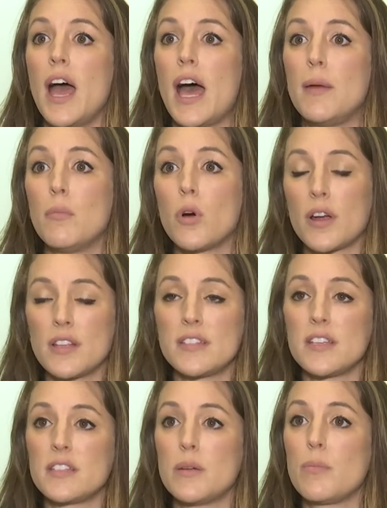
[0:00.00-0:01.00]
and more
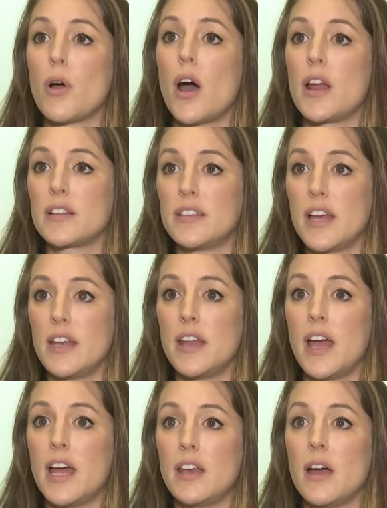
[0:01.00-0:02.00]
consistent product
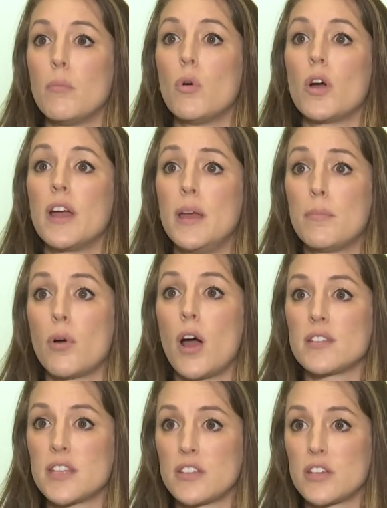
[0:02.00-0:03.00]
and a more
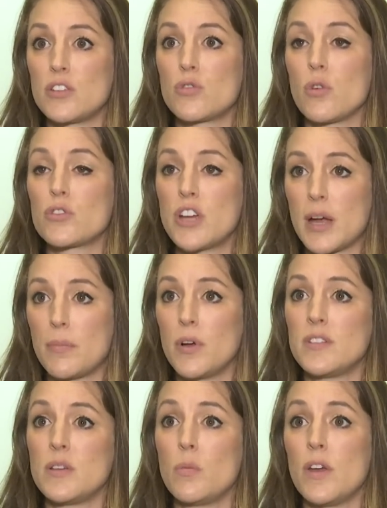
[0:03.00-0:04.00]
in-process control
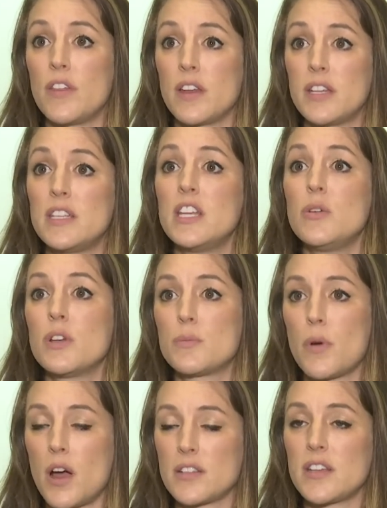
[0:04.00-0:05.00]
checkpoints. And with the continuous
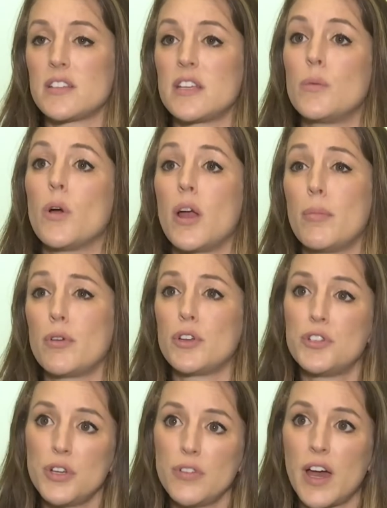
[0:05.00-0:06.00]
processing, we're able
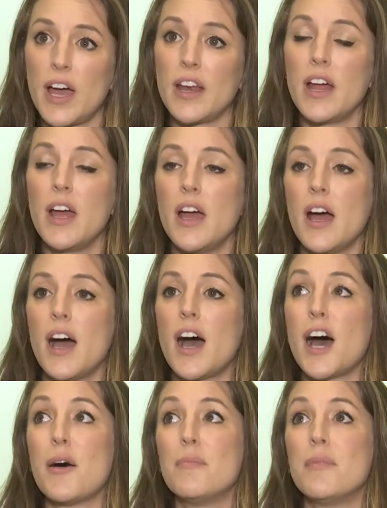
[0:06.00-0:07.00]
to do that.
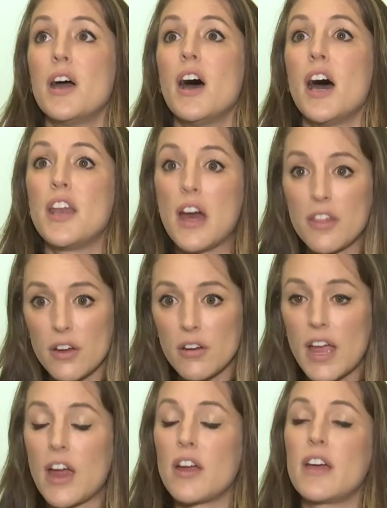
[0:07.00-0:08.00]

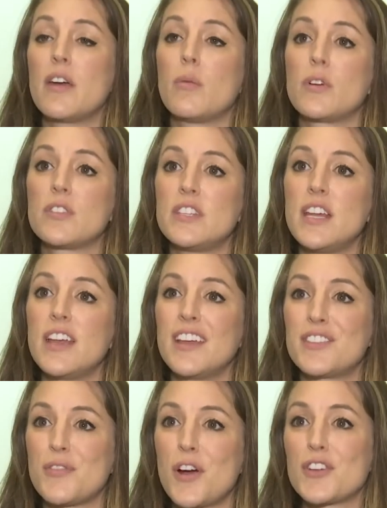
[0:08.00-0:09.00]
Another area that we're seeing
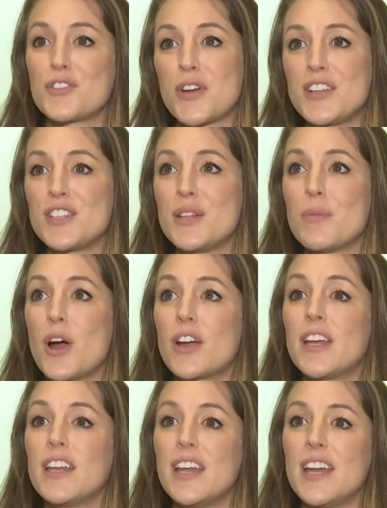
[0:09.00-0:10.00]
as far as trends in the
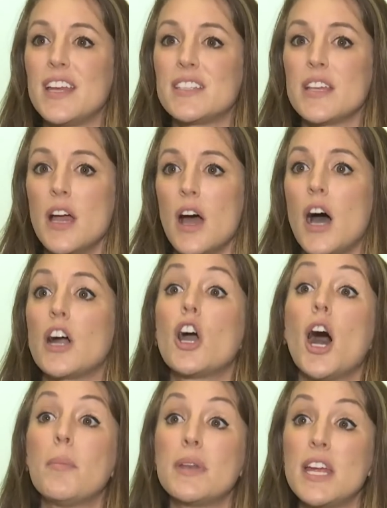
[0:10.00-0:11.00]
market is
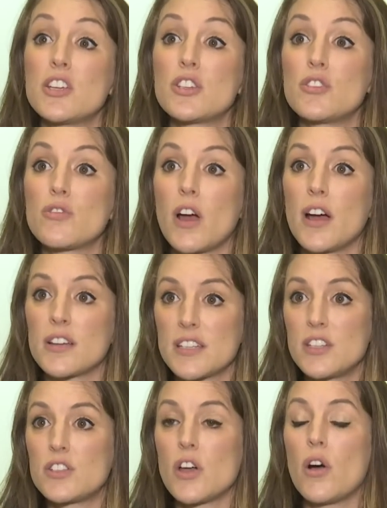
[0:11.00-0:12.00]
combination drugs.
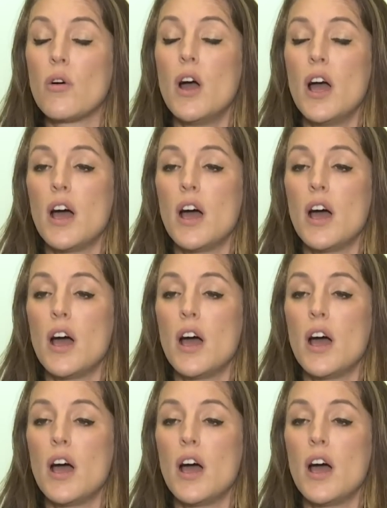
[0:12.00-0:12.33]
And so